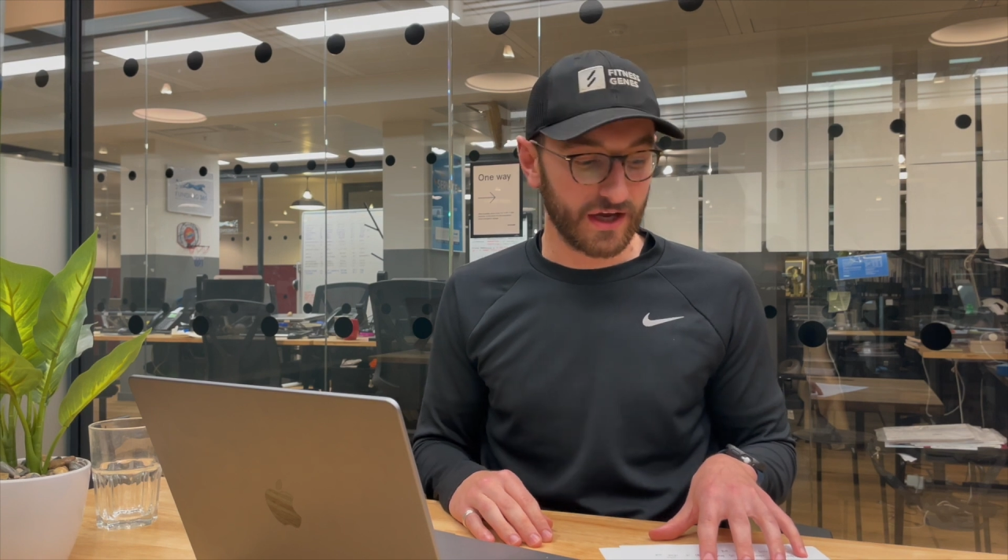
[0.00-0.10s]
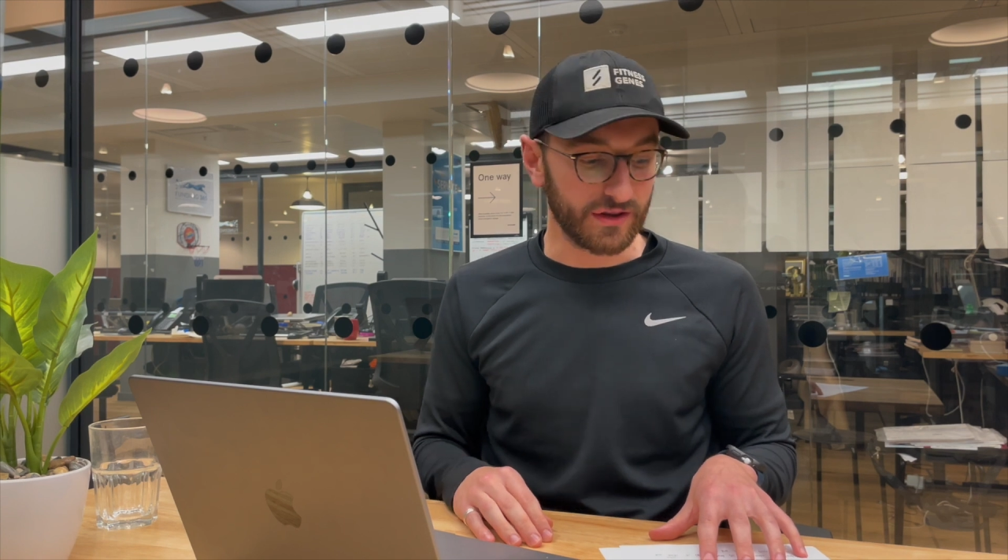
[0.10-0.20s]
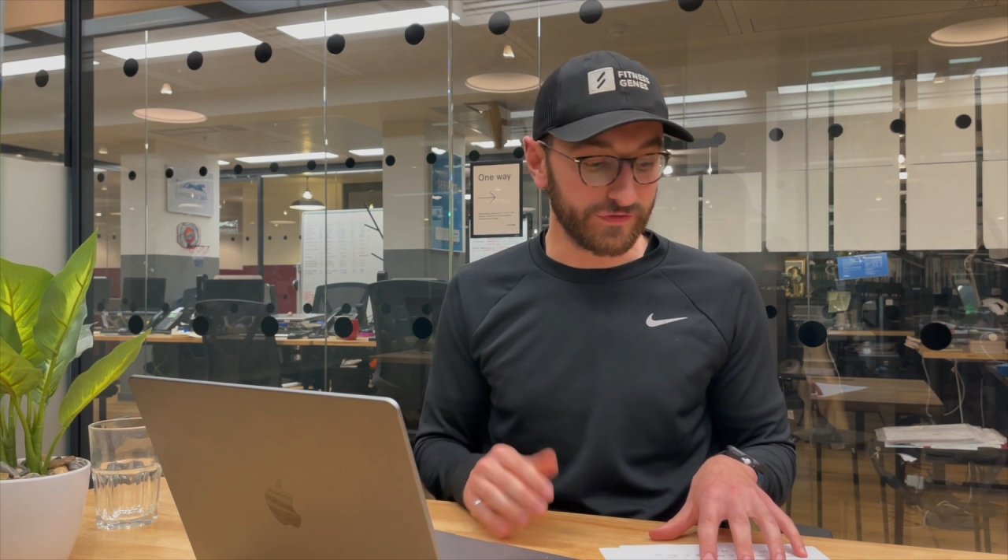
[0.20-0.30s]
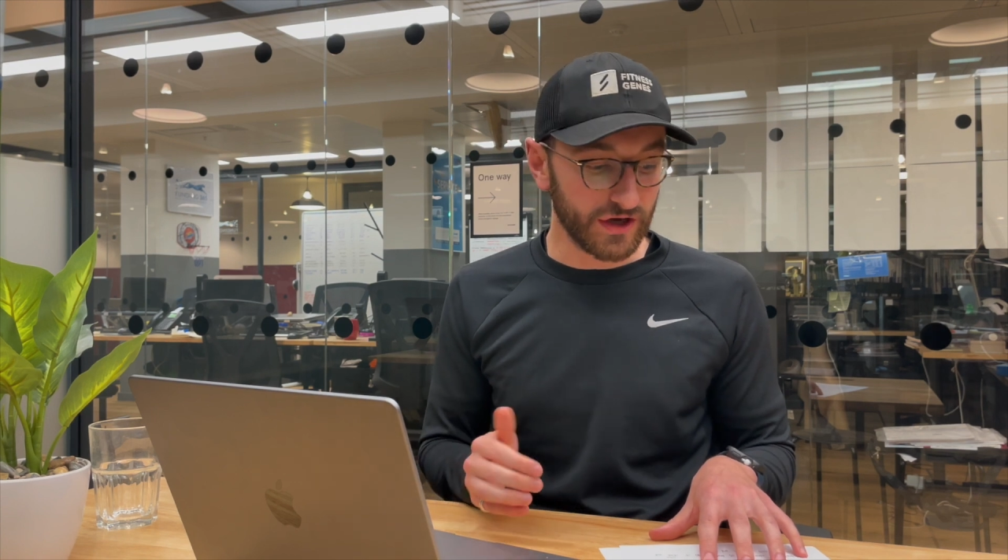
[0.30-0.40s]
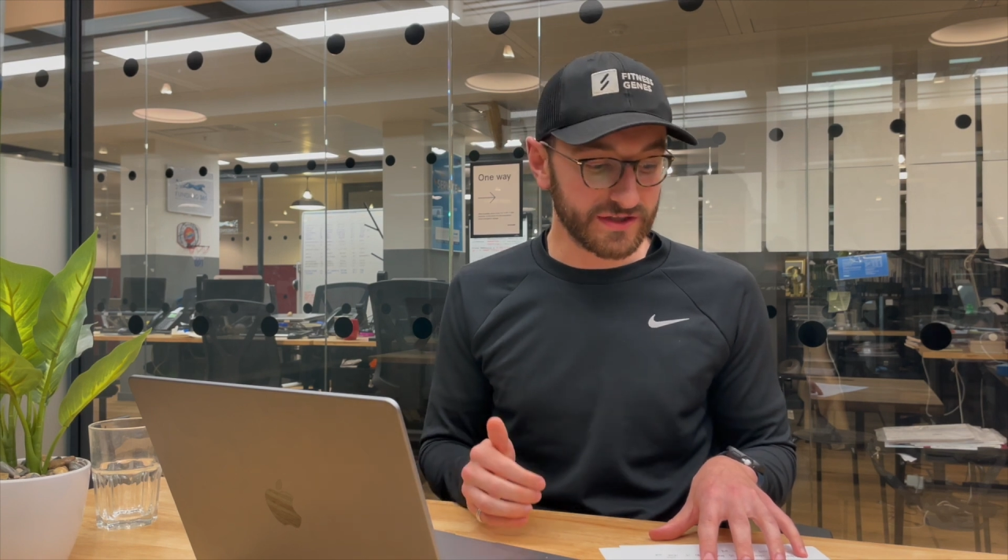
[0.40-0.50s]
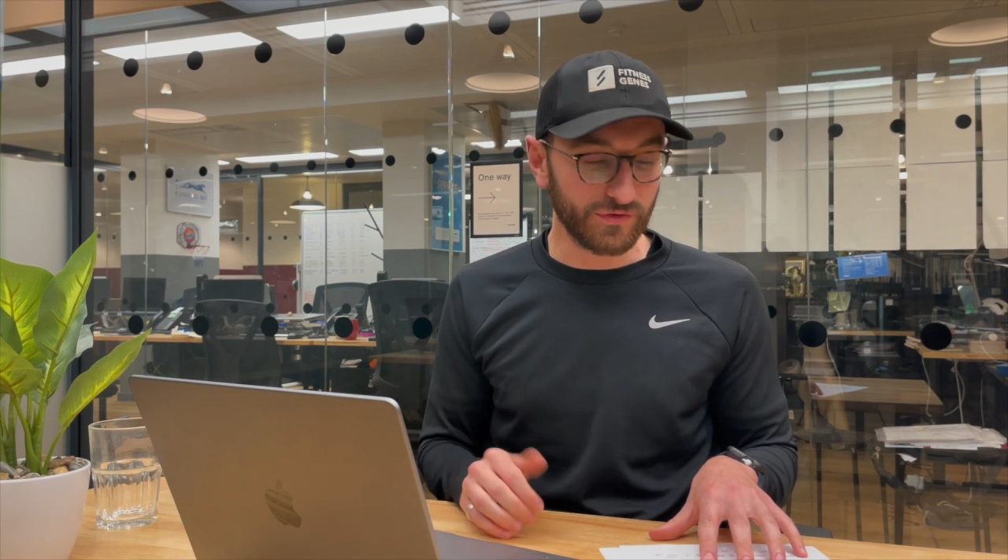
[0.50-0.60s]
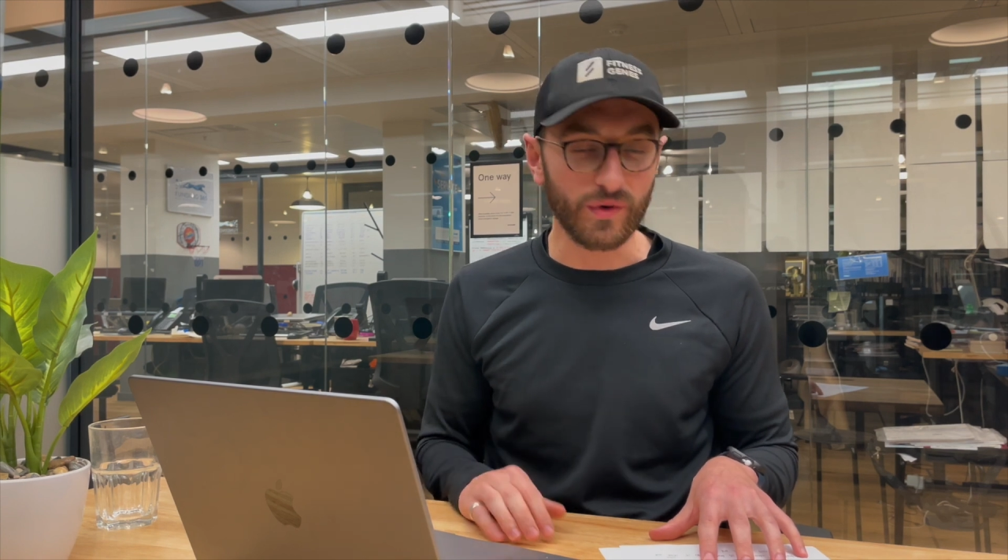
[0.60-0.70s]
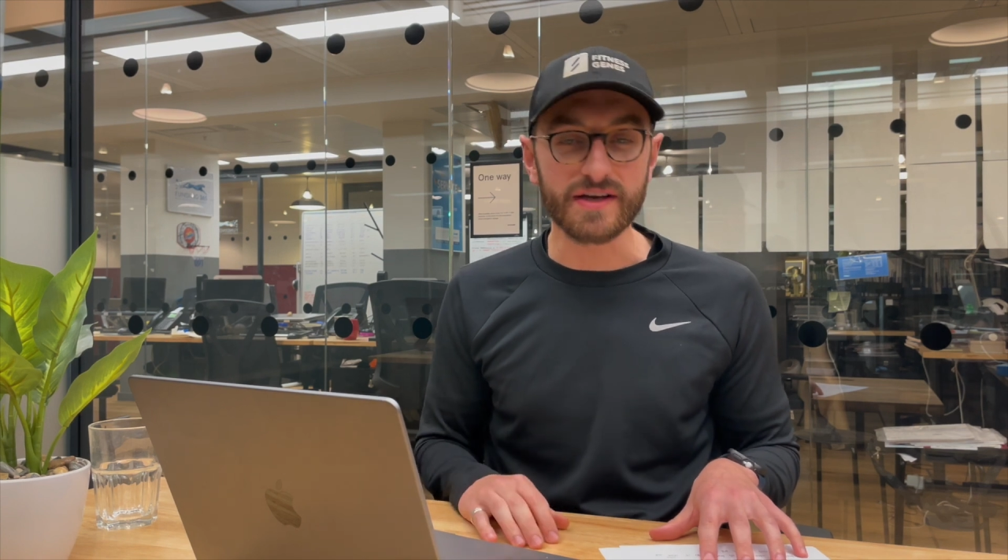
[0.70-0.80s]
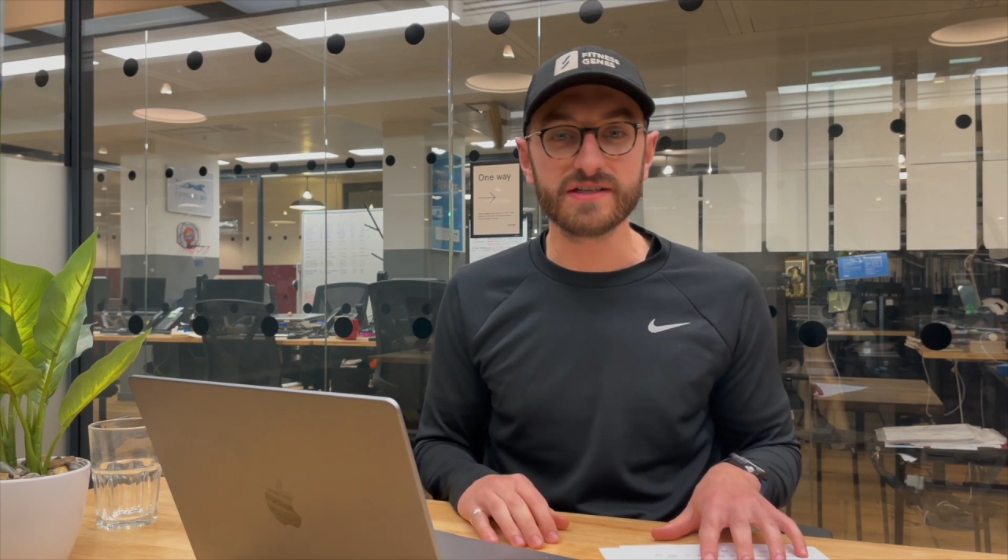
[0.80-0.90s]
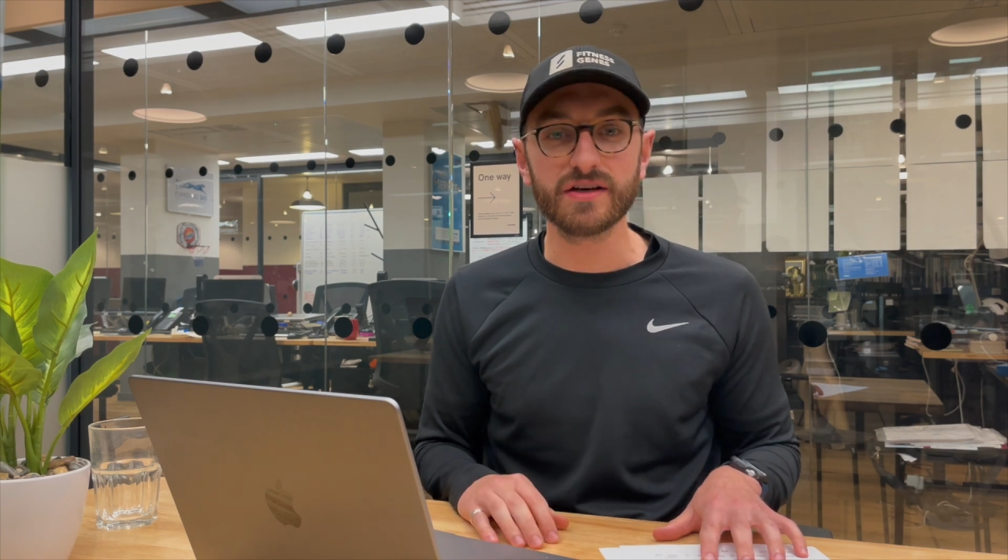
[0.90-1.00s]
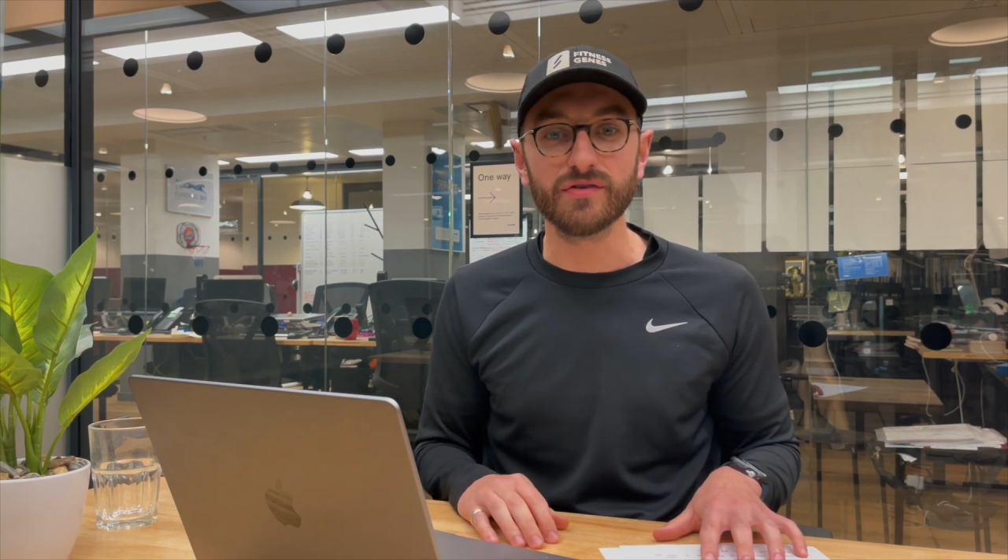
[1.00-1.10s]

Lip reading: The first of which